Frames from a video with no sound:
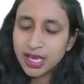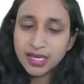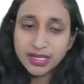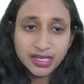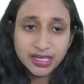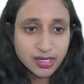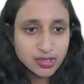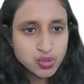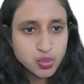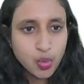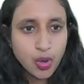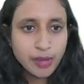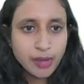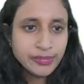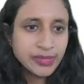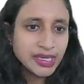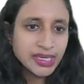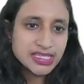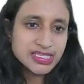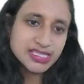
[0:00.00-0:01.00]
Now
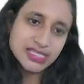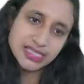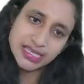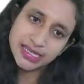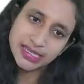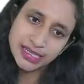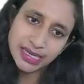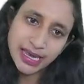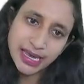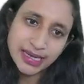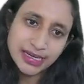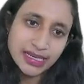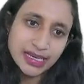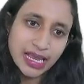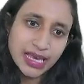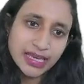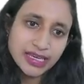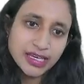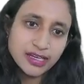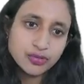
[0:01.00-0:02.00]
swarming is seen, and
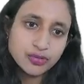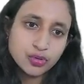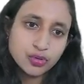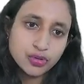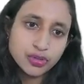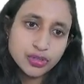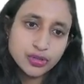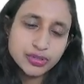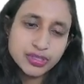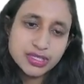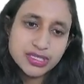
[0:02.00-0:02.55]
like I told you,